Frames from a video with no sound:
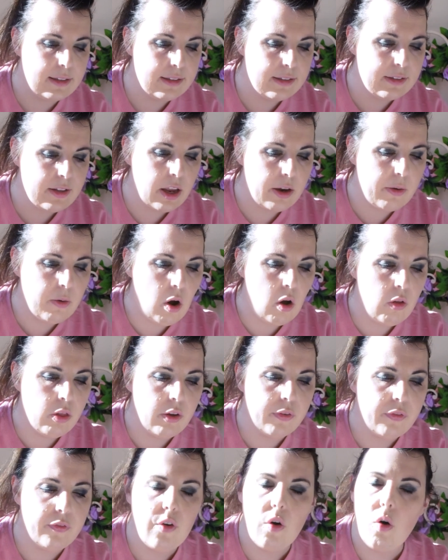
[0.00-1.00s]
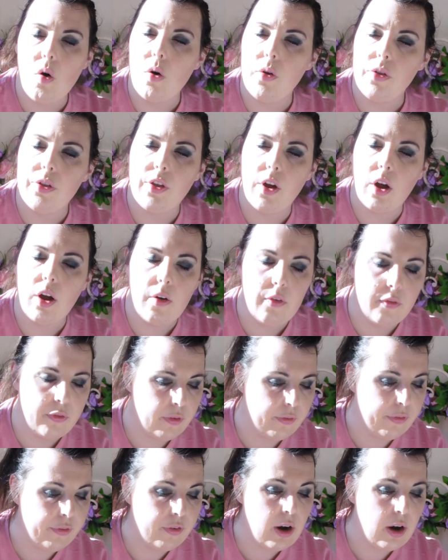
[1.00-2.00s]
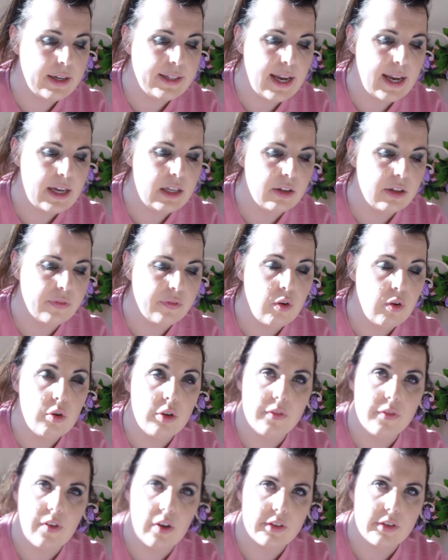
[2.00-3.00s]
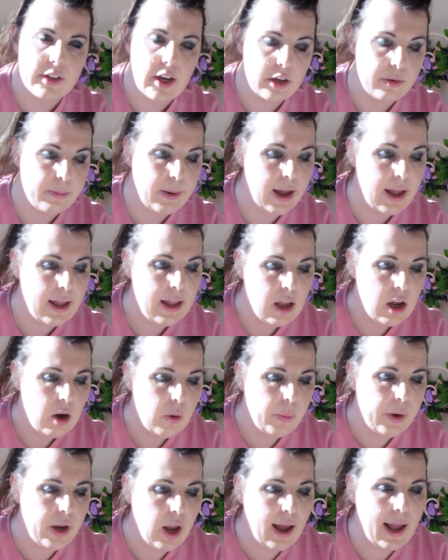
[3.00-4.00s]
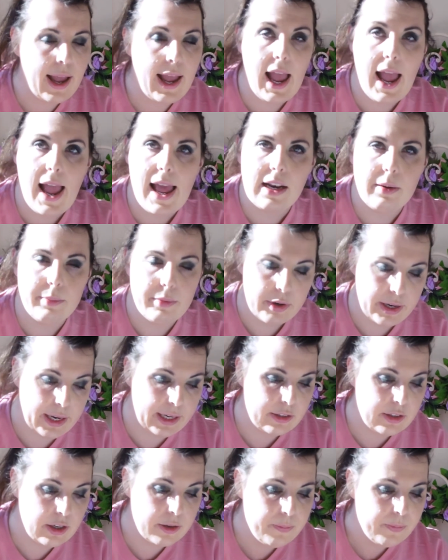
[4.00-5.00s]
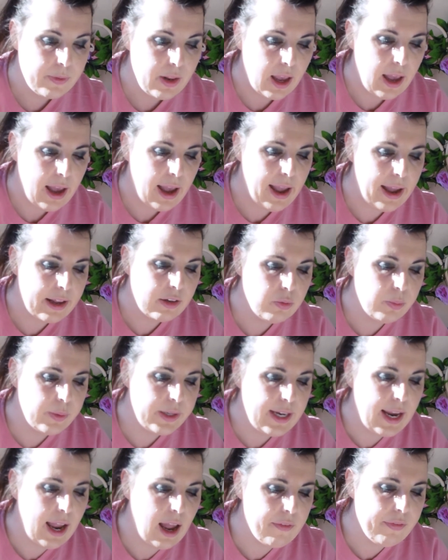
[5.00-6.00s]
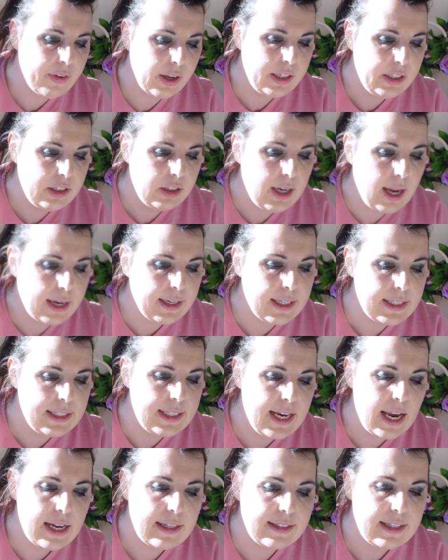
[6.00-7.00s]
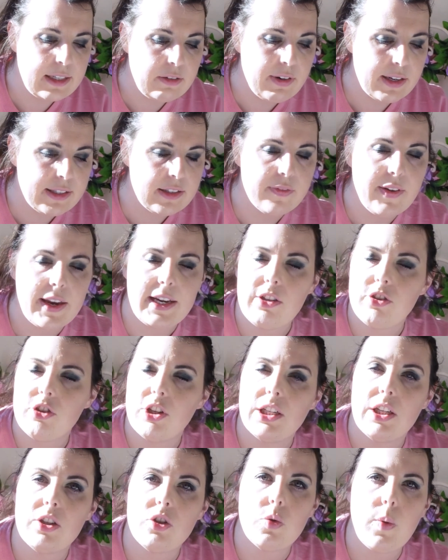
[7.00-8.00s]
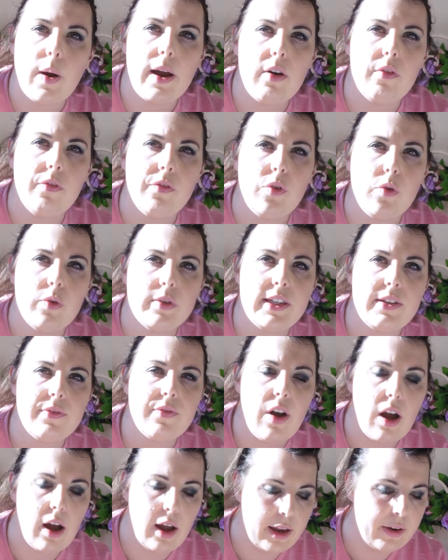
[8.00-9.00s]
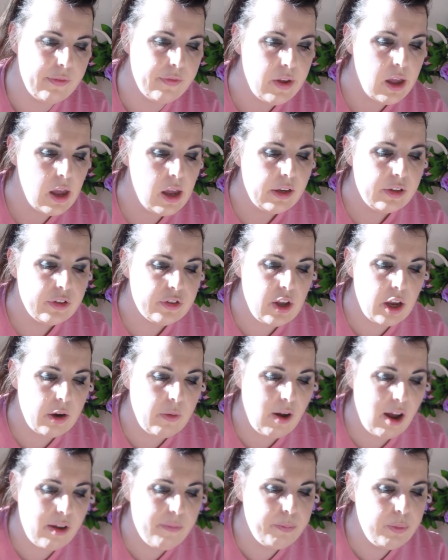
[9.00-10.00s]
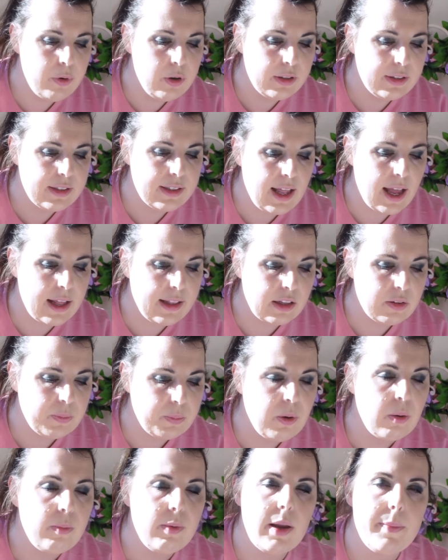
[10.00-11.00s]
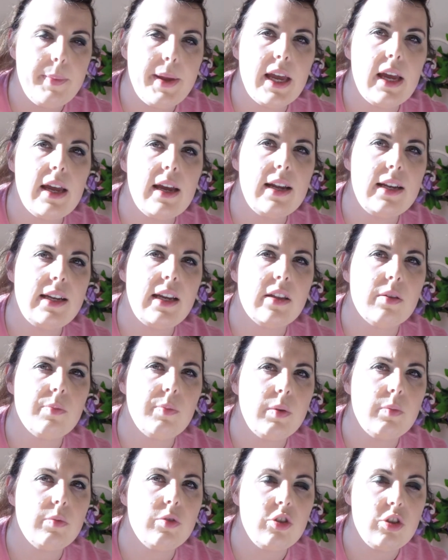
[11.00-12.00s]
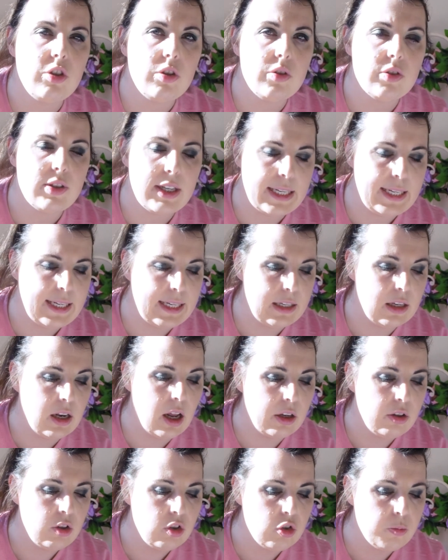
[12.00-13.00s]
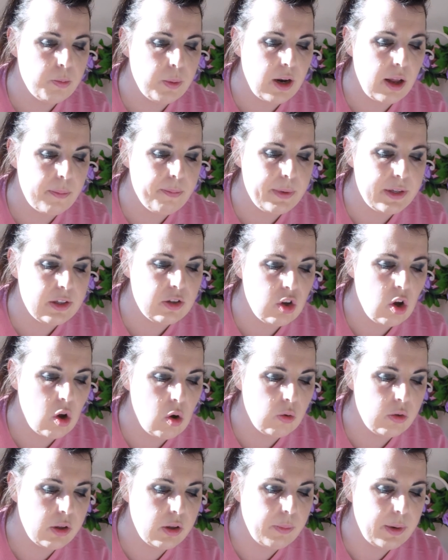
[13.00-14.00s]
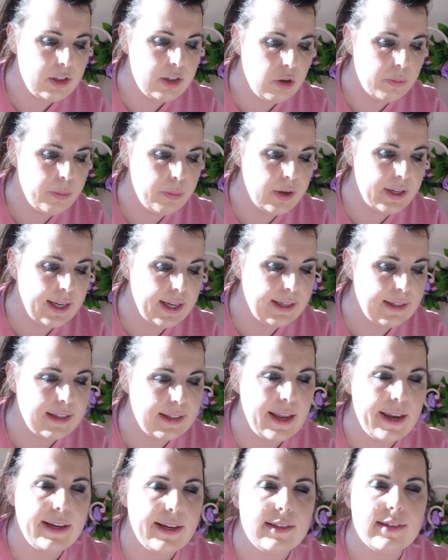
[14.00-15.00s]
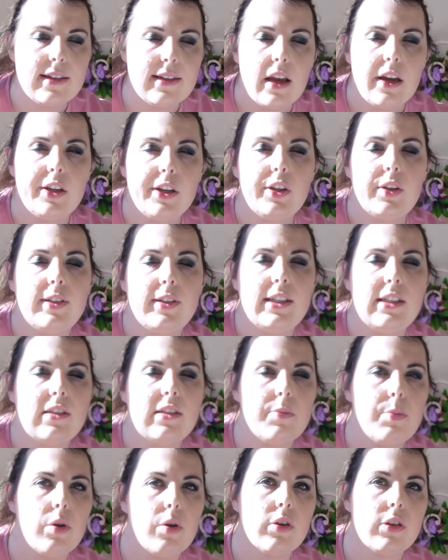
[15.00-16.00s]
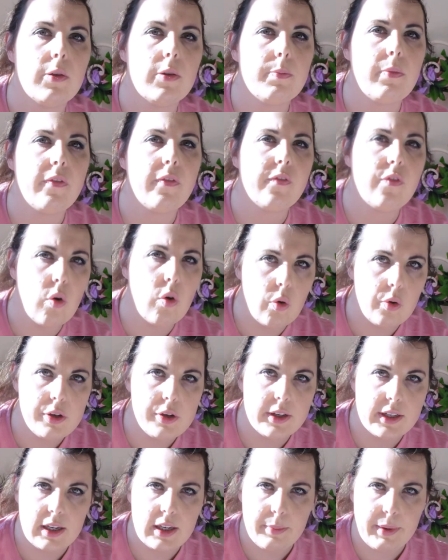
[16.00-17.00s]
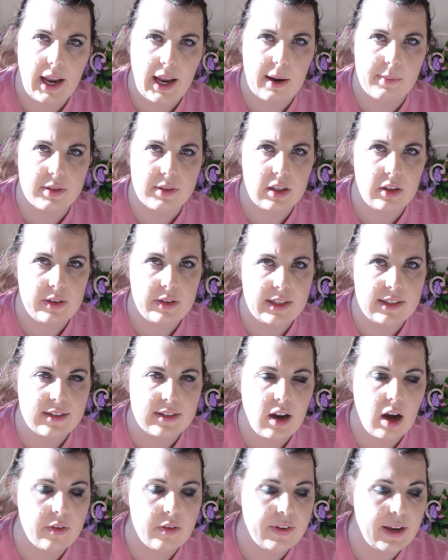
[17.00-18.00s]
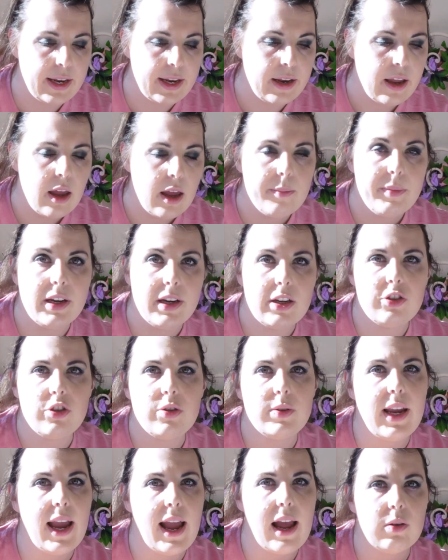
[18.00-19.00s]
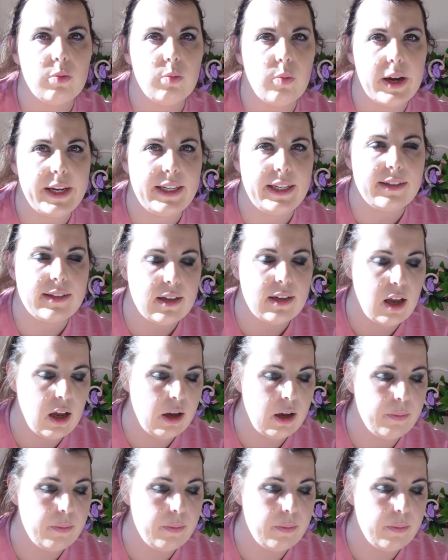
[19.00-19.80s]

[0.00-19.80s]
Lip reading: So on the Friday the 4th of October, we are at Animal Kingdom, and we have a Yak and Yeti reservation at 12:45. So I've booked that. That's probably a bit earlier than we would usually eat lunch, but I've been told that when you're booking things, you need to book them before you're going to be absolutely starving, because you can wait